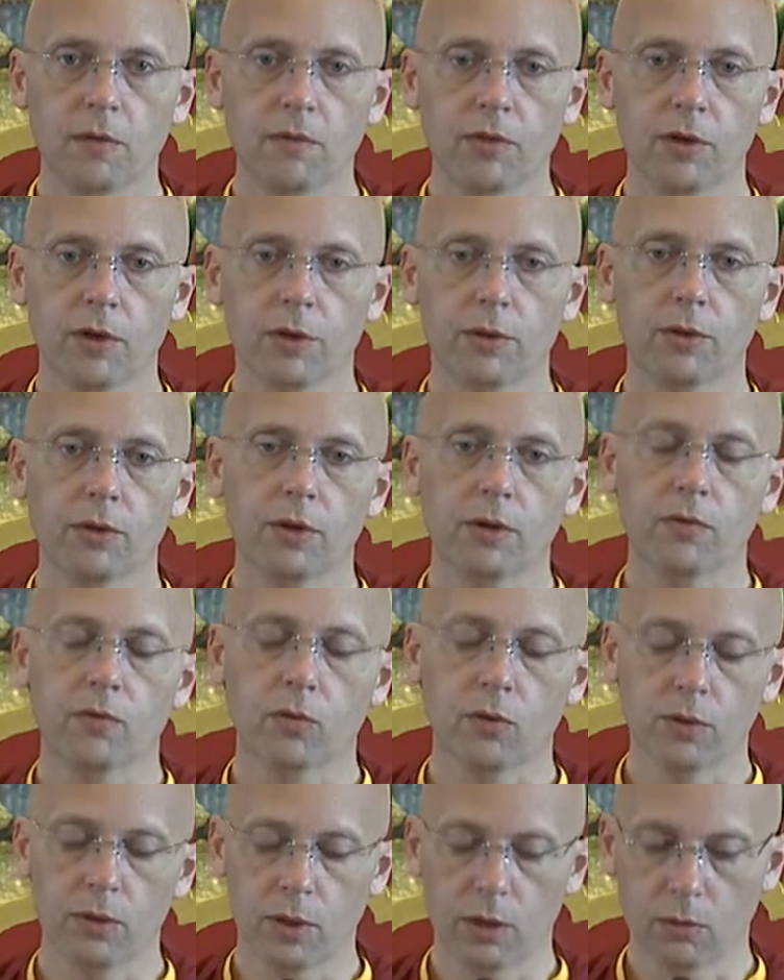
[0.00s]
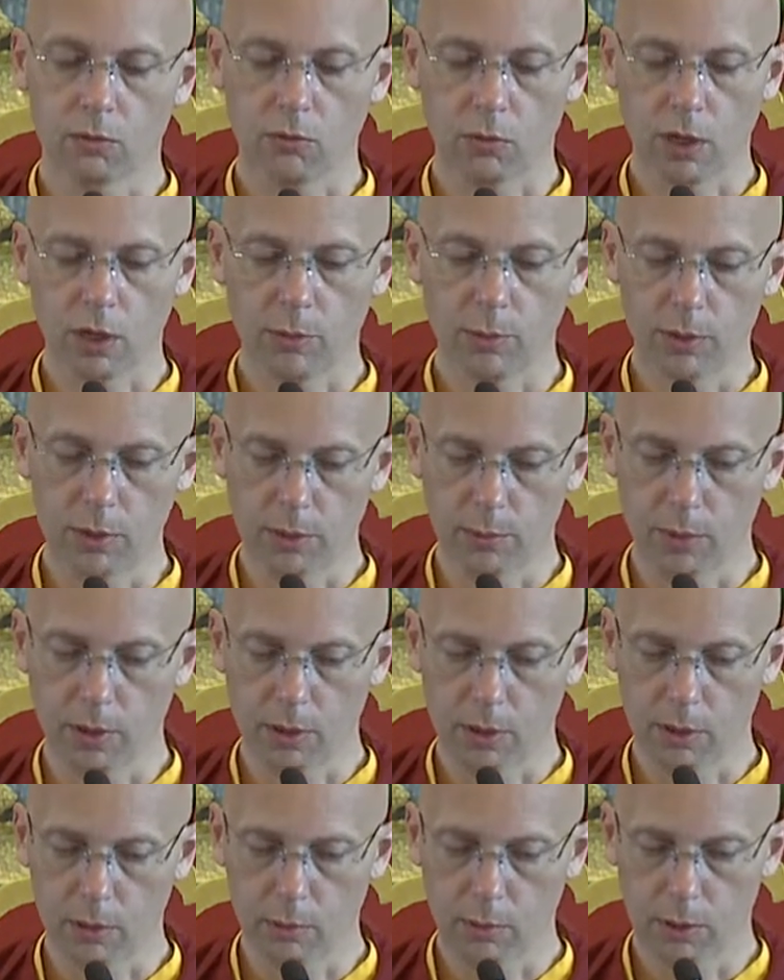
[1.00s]
therefore then ripen
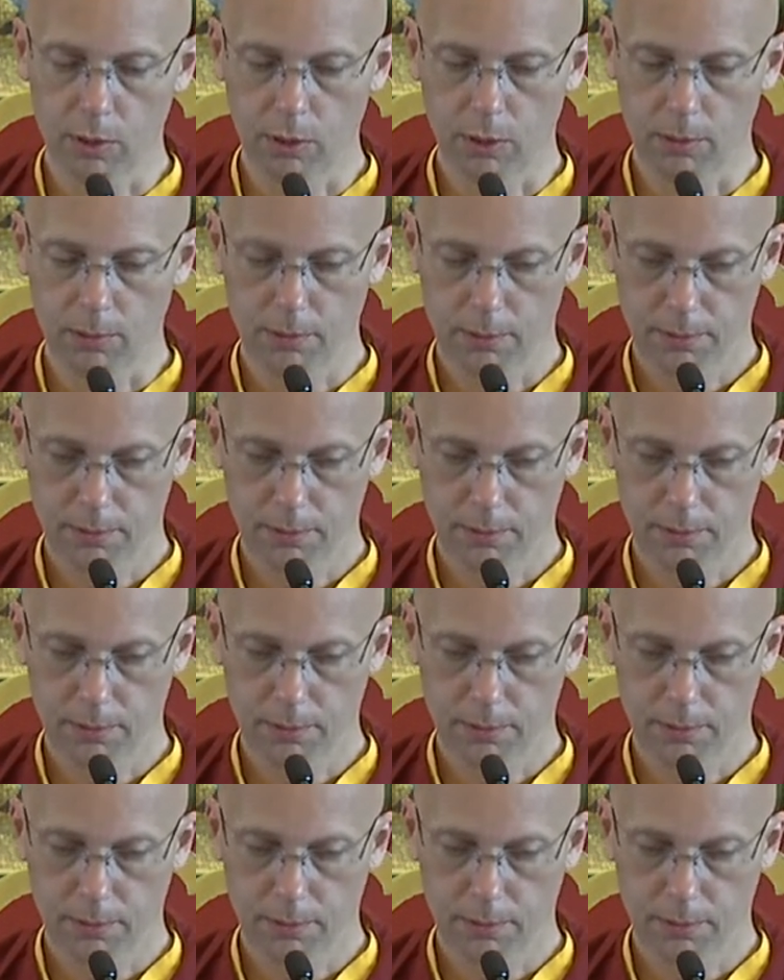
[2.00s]
upon me.